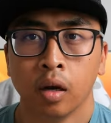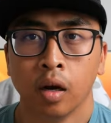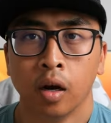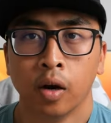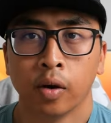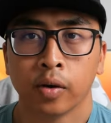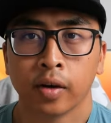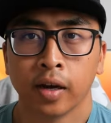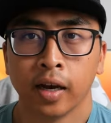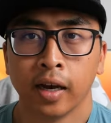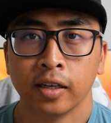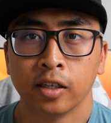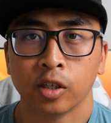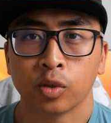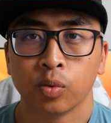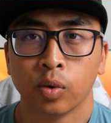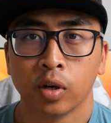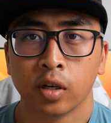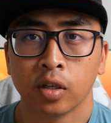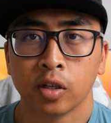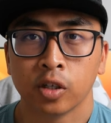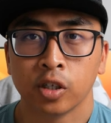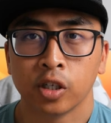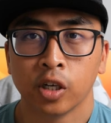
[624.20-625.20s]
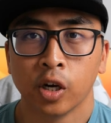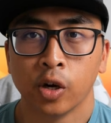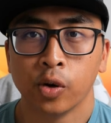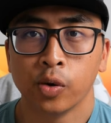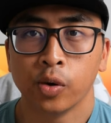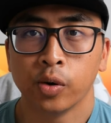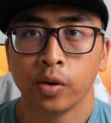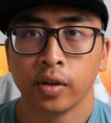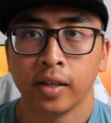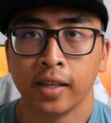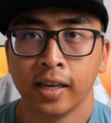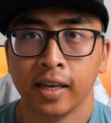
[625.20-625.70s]
Okay, I just wanted to show
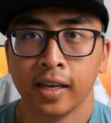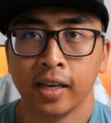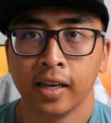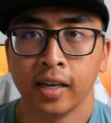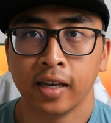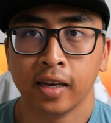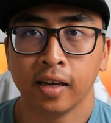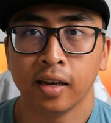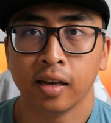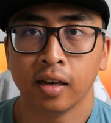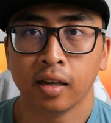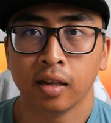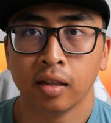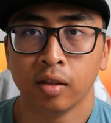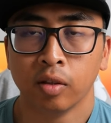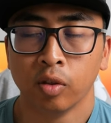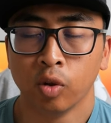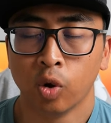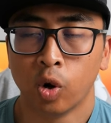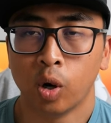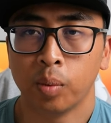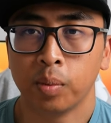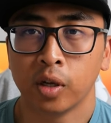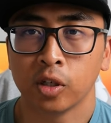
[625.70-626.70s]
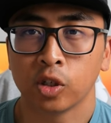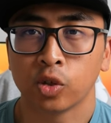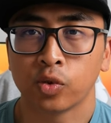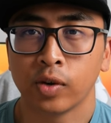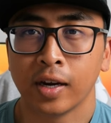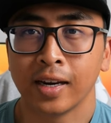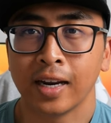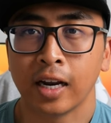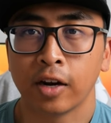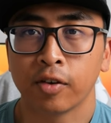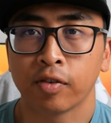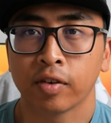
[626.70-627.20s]
you the normal
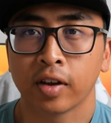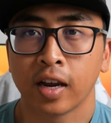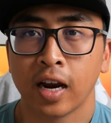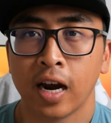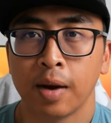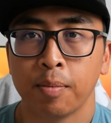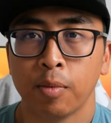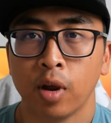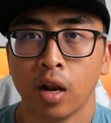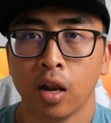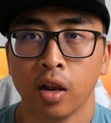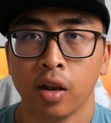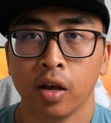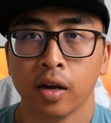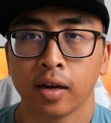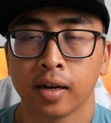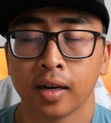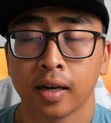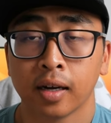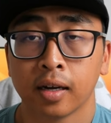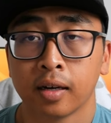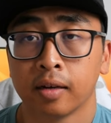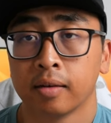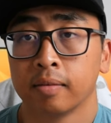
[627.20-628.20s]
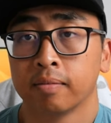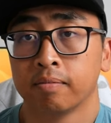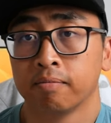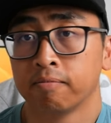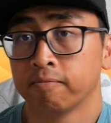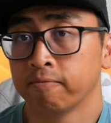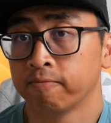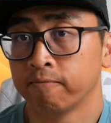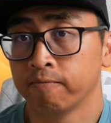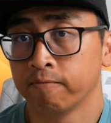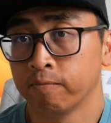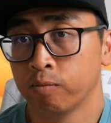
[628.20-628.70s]
straight out of camera look.
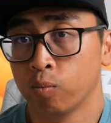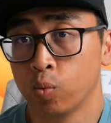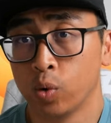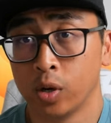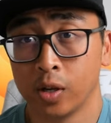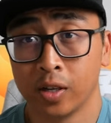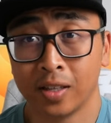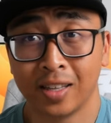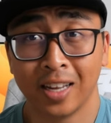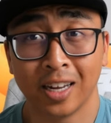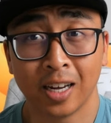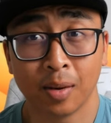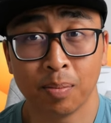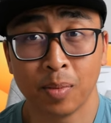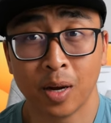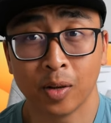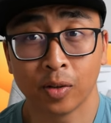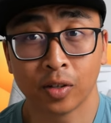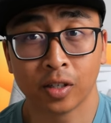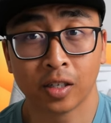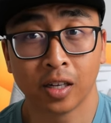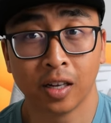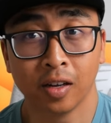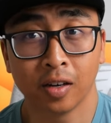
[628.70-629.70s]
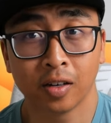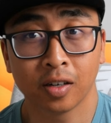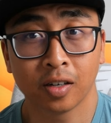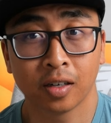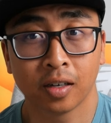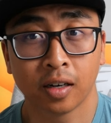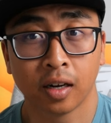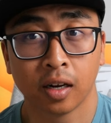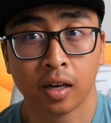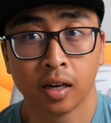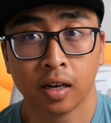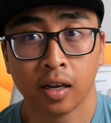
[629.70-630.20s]
What do you think about this
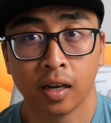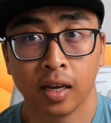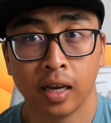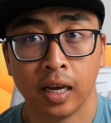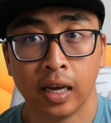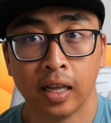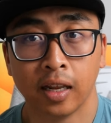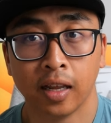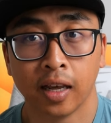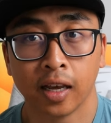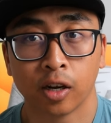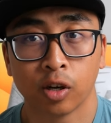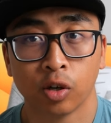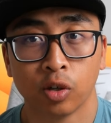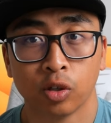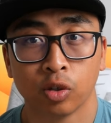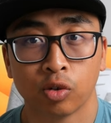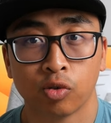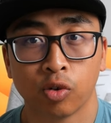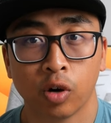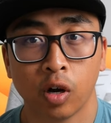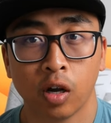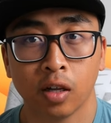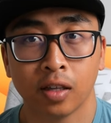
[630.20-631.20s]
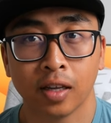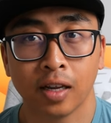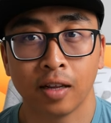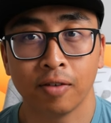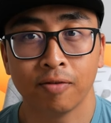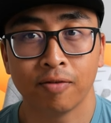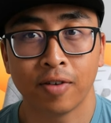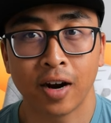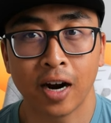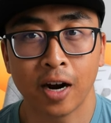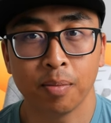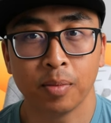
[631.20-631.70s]
look? In a controlled
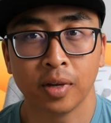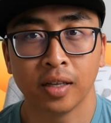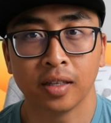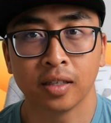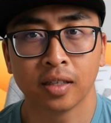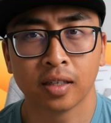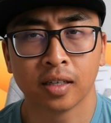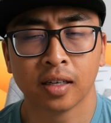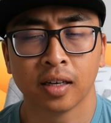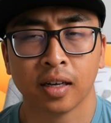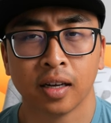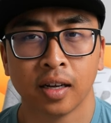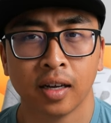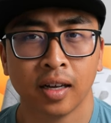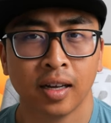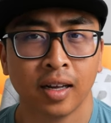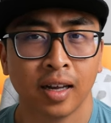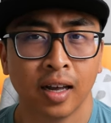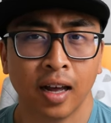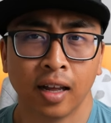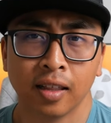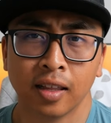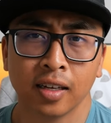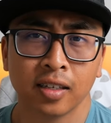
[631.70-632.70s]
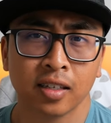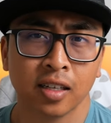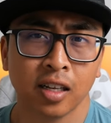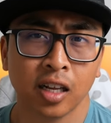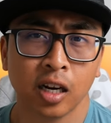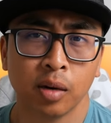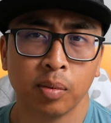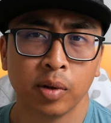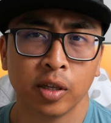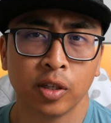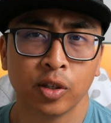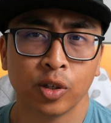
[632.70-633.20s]
environment, I think it's a
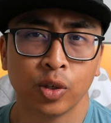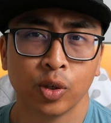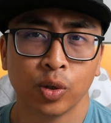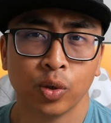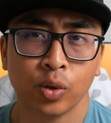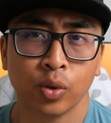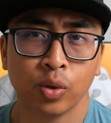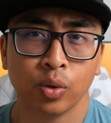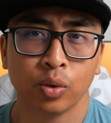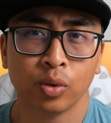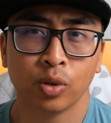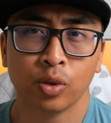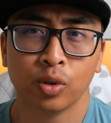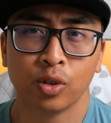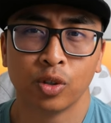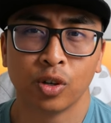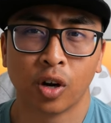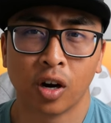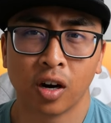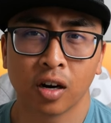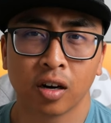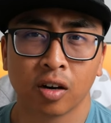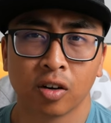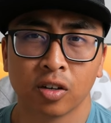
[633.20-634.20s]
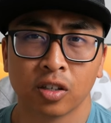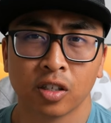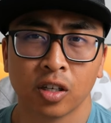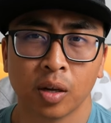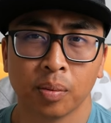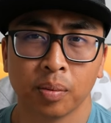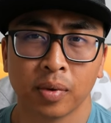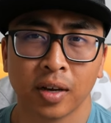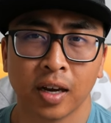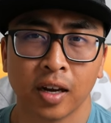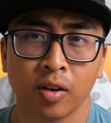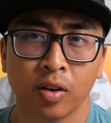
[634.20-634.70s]
little bit too dark or
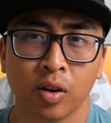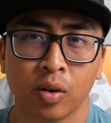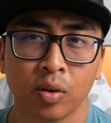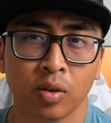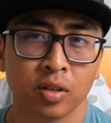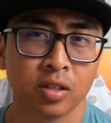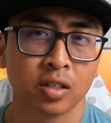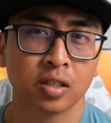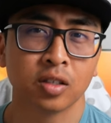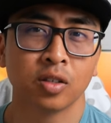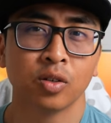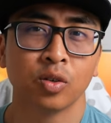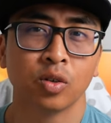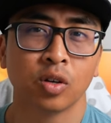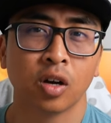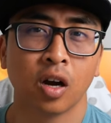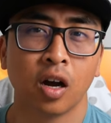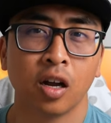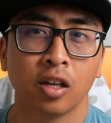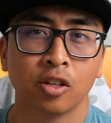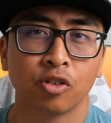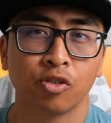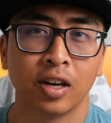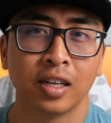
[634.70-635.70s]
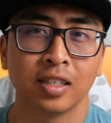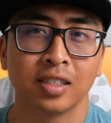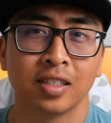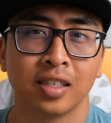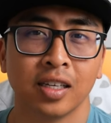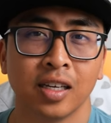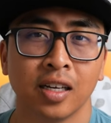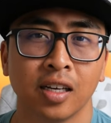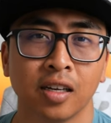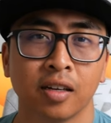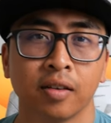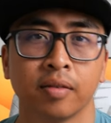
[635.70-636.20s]
something. I don't know, it's too
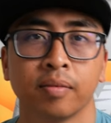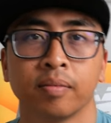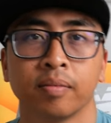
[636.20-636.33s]
contrasty.